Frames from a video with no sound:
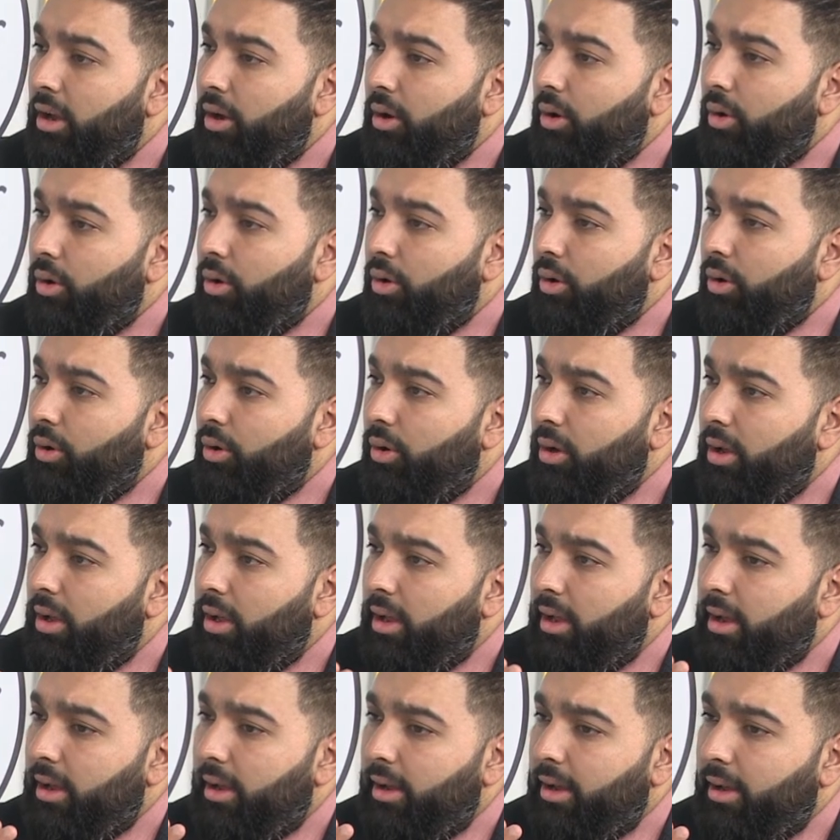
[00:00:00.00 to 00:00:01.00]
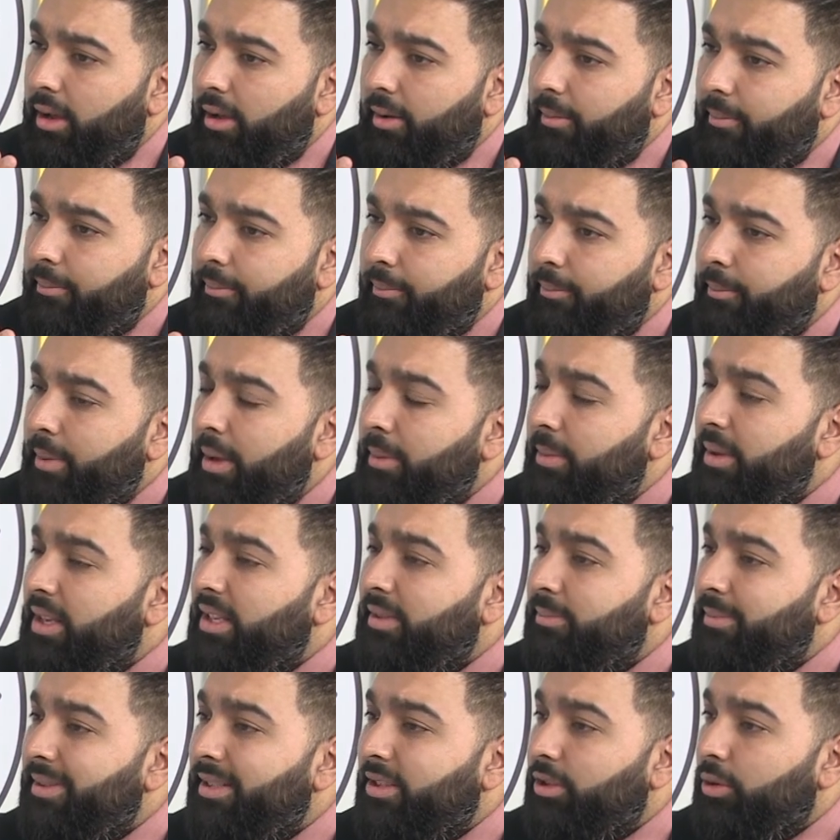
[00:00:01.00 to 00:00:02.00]
or um, maybe
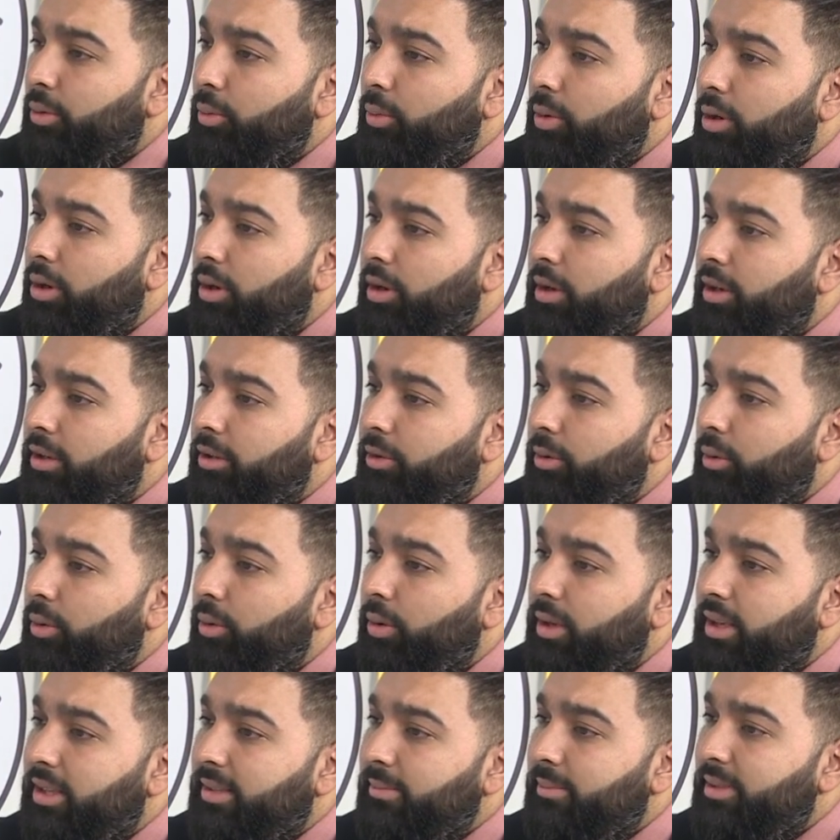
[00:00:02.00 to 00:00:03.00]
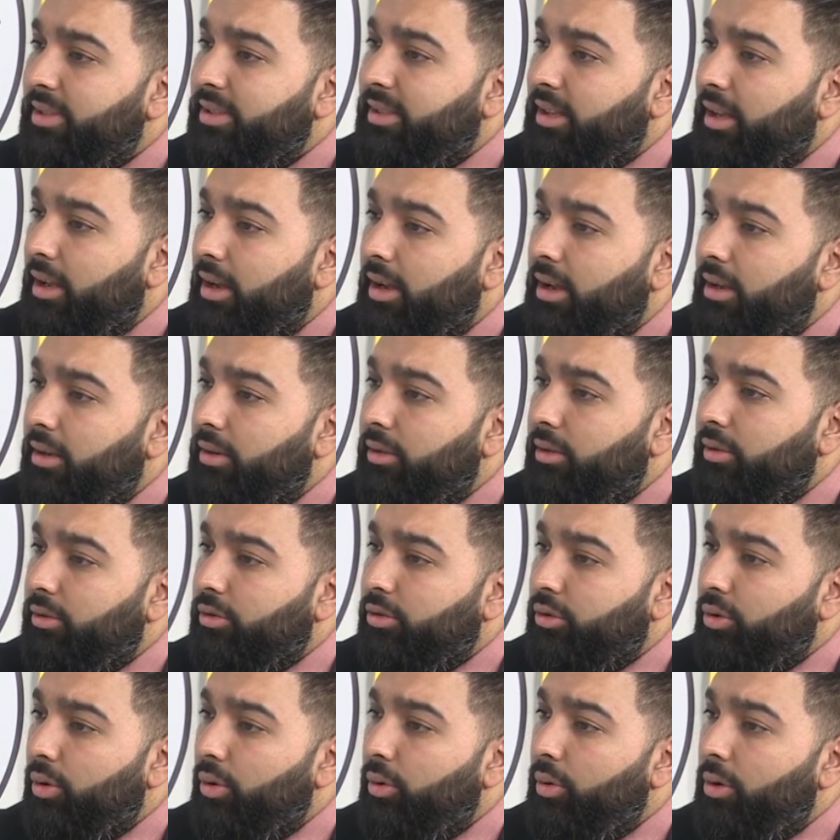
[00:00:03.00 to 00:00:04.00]
he's missed a word or he's missed an ayah
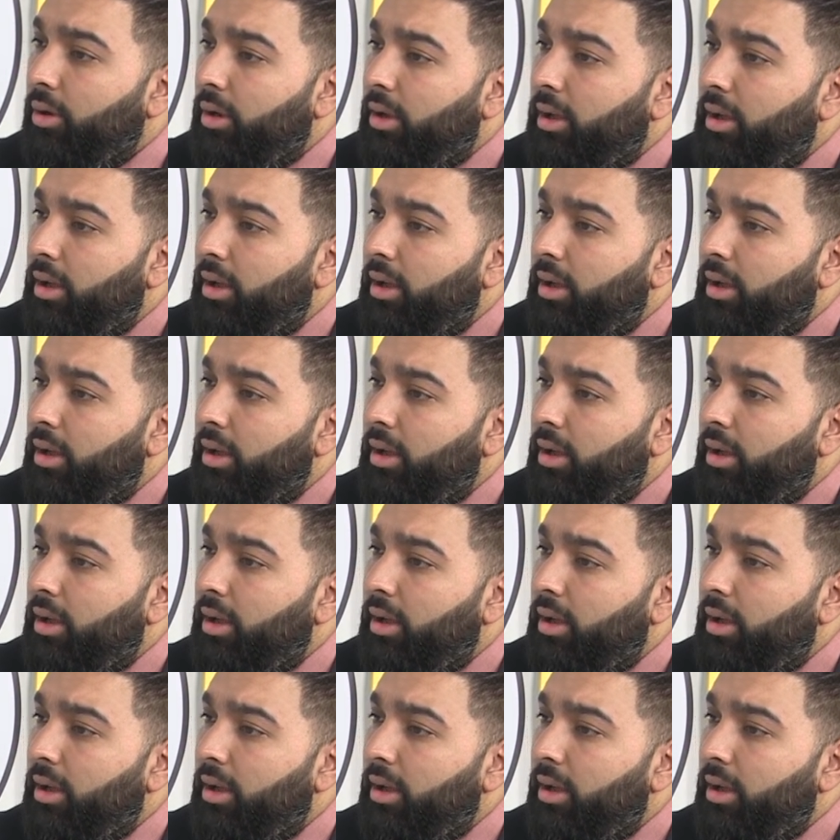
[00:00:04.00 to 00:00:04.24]
so?